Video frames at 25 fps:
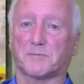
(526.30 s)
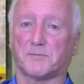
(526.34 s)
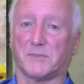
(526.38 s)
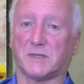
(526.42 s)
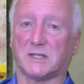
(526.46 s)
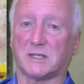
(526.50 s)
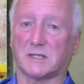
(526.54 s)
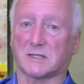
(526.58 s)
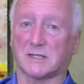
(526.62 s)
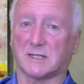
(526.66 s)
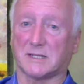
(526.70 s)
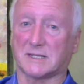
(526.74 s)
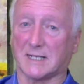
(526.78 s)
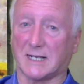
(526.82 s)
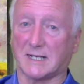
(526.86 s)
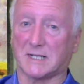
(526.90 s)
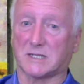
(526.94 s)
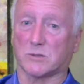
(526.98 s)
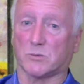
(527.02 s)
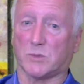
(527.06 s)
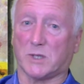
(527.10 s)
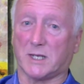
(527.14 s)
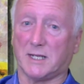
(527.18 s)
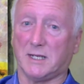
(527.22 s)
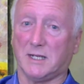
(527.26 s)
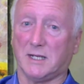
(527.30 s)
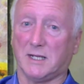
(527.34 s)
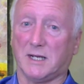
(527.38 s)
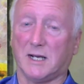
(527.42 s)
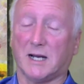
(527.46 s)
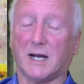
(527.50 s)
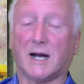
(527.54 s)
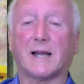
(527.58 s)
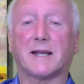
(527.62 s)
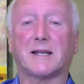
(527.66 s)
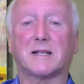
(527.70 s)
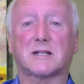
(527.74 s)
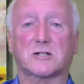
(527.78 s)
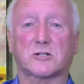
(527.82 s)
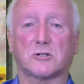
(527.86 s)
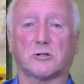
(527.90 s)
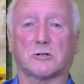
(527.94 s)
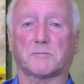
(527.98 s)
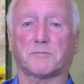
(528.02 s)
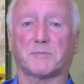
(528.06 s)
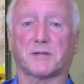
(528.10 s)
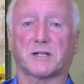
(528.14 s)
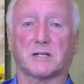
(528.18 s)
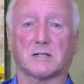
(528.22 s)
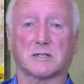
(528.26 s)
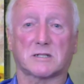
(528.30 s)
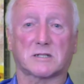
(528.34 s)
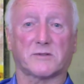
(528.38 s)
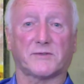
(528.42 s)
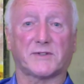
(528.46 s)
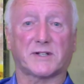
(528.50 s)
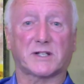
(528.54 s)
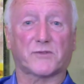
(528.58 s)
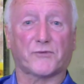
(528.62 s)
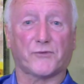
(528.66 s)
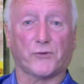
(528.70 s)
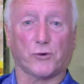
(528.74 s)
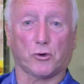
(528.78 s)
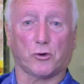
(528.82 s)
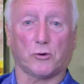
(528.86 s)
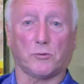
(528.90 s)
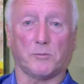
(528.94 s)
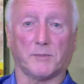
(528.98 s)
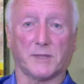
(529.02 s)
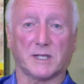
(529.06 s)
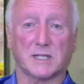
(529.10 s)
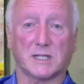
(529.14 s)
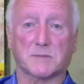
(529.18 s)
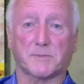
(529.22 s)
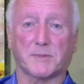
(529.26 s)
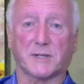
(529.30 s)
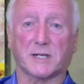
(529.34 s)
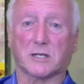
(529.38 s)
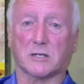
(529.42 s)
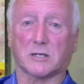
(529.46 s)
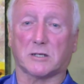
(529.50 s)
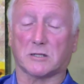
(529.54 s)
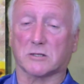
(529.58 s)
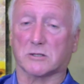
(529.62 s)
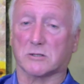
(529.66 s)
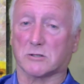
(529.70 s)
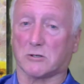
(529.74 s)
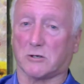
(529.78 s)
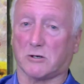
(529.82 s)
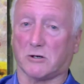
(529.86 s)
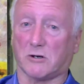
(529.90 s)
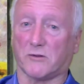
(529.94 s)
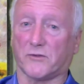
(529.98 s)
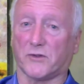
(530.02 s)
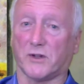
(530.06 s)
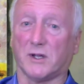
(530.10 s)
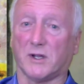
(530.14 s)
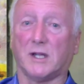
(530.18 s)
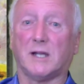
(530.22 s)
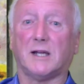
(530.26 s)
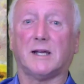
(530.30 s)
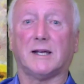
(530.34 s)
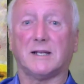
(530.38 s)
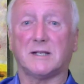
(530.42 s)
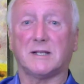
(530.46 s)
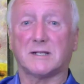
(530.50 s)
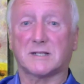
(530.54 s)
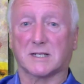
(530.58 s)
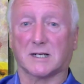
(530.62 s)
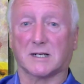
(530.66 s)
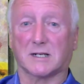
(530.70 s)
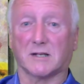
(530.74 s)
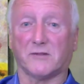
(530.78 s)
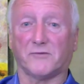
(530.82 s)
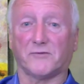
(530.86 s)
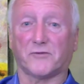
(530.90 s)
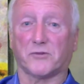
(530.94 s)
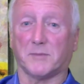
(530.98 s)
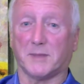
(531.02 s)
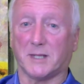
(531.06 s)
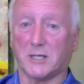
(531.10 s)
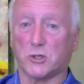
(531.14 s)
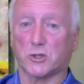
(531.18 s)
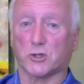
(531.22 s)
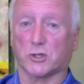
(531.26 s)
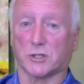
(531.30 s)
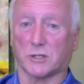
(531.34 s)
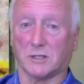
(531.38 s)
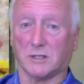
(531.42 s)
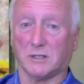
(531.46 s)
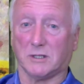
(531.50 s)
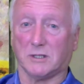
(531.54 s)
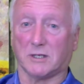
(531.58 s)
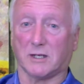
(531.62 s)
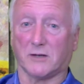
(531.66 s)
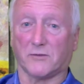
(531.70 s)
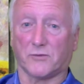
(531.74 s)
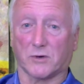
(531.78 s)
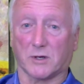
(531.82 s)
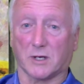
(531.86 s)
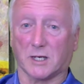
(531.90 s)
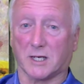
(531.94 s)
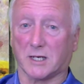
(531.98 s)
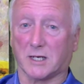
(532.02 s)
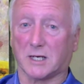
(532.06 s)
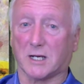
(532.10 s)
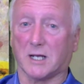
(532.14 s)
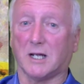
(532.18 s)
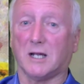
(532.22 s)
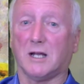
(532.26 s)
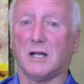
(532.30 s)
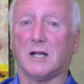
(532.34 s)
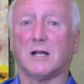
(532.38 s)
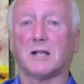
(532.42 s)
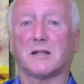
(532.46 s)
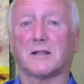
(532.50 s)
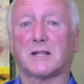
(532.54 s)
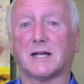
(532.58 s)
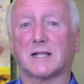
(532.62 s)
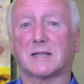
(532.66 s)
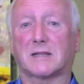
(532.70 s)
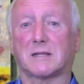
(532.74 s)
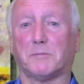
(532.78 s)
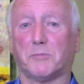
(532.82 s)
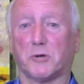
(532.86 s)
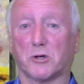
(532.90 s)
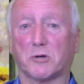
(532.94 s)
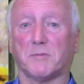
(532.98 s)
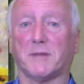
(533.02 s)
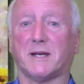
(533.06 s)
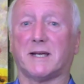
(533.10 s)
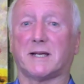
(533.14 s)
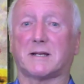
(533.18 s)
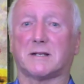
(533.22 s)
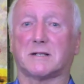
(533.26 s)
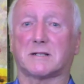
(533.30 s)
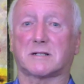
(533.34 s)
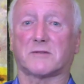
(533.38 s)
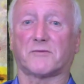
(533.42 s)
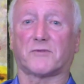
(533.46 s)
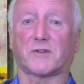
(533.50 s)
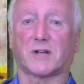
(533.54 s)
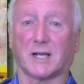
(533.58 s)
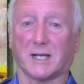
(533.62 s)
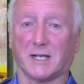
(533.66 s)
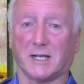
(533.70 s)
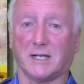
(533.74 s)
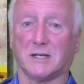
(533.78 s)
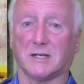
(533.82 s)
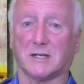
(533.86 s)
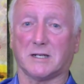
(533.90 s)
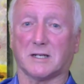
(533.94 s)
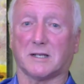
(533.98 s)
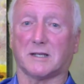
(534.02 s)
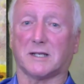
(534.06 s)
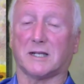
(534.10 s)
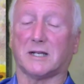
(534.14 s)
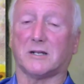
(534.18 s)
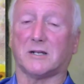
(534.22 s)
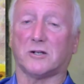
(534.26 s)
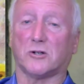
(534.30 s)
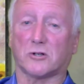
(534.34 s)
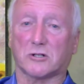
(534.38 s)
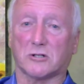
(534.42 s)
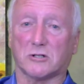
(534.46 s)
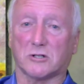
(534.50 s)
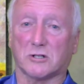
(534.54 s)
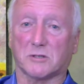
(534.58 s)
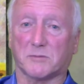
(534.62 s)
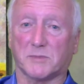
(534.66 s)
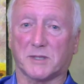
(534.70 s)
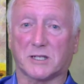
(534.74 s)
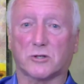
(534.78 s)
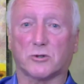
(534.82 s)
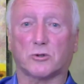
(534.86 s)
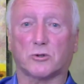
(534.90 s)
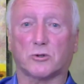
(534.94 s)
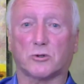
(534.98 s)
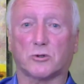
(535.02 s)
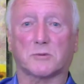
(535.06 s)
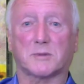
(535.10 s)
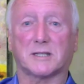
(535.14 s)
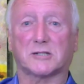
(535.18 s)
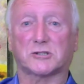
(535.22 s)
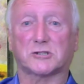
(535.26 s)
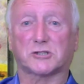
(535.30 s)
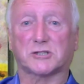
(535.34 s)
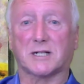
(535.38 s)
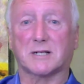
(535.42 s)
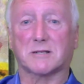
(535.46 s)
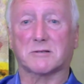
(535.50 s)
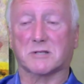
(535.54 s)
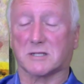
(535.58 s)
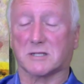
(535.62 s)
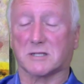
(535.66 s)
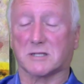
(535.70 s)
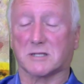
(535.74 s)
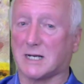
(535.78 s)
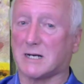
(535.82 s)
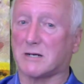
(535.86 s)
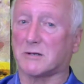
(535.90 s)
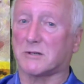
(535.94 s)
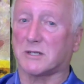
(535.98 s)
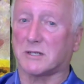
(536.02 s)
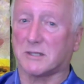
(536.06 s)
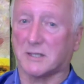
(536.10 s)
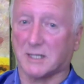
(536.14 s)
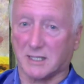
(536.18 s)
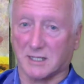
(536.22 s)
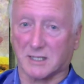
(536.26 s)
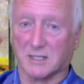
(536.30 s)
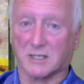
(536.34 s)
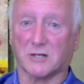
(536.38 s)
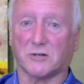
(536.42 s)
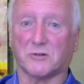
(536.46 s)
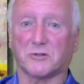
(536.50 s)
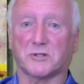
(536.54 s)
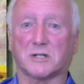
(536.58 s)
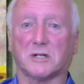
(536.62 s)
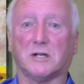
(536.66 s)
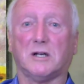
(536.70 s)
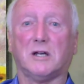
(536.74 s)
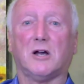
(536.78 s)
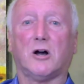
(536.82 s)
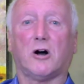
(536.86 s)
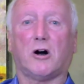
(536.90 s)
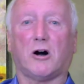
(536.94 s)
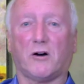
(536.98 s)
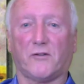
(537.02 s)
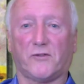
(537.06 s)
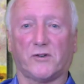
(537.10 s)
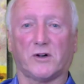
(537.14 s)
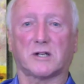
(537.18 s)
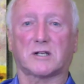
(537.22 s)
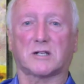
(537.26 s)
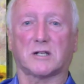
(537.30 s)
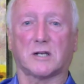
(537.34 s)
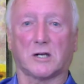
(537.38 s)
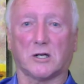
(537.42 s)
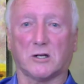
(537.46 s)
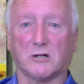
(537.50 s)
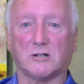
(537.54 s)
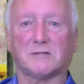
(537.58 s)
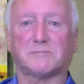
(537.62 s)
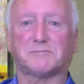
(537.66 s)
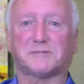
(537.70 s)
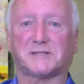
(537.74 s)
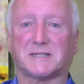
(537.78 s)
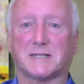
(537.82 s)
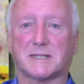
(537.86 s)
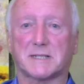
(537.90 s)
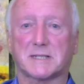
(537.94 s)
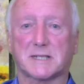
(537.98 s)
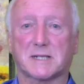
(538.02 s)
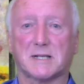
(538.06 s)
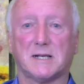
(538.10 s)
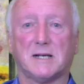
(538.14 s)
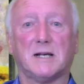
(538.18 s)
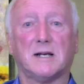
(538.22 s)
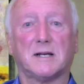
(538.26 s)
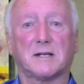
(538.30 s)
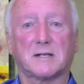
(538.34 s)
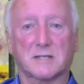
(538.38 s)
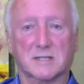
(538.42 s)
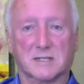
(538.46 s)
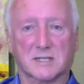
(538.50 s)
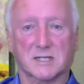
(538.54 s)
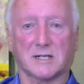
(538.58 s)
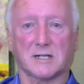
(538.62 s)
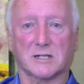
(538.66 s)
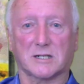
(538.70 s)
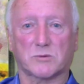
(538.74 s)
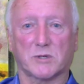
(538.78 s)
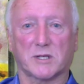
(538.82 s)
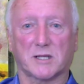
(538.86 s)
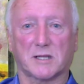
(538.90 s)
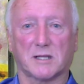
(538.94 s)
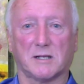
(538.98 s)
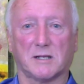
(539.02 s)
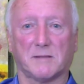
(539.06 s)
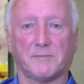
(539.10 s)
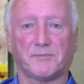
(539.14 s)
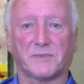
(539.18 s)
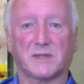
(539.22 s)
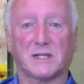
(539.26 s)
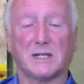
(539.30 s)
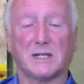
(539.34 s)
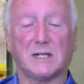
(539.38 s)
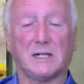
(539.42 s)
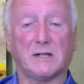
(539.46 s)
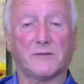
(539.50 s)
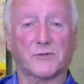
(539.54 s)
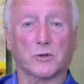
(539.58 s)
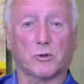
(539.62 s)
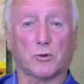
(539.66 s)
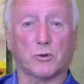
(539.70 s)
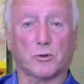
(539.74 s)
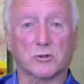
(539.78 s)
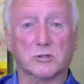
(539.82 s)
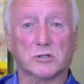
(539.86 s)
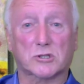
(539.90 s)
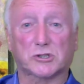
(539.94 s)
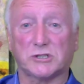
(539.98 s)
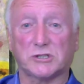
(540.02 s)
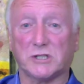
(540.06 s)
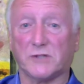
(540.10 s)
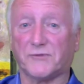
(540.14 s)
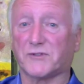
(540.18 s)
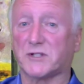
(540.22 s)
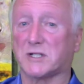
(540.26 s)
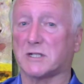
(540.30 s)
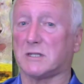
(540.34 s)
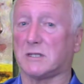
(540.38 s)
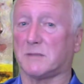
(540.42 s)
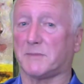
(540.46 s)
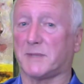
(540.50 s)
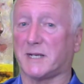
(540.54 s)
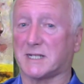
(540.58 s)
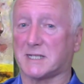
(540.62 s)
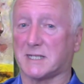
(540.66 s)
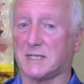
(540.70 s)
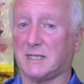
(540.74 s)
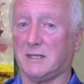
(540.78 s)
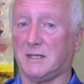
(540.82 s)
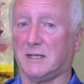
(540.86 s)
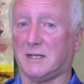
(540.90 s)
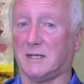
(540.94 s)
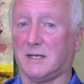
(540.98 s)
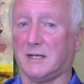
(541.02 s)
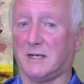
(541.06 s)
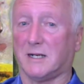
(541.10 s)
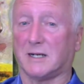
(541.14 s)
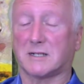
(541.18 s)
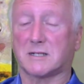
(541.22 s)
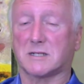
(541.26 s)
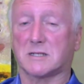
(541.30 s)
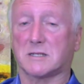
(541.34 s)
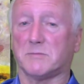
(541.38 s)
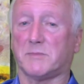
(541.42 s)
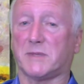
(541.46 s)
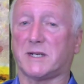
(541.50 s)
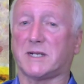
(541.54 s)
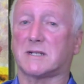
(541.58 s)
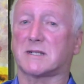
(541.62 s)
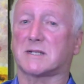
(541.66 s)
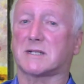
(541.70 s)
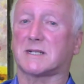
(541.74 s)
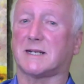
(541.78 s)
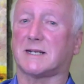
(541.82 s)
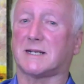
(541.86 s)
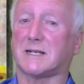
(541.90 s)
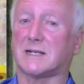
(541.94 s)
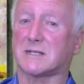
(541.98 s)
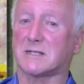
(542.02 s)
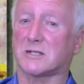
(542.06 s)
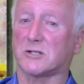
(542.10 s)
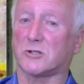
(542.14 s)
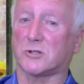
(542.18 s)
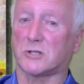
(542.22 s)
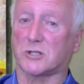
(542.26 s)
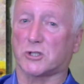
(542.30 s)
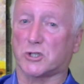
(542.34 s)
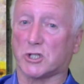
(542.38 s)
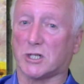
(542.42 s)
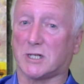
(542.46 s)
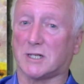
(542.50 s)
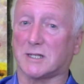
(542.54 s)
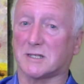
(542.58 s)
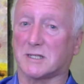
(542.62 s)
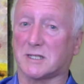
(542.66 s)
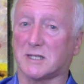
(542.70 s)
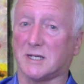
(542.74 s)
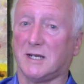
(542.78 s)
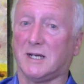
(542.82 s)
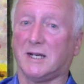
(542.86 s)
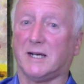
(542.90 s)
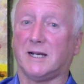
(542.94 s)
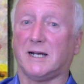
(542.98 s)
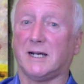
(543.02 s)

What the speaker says: It's 8 to 1, and it's not because of its form. It's because of inside information, if you like, that the bookmakers have gleaned, and they're not going to be caught with their trousers down, and they're going to offer at a lower price to start with. If the horse drifts in the betting, it doesn't mean to say it hasn't got a chance.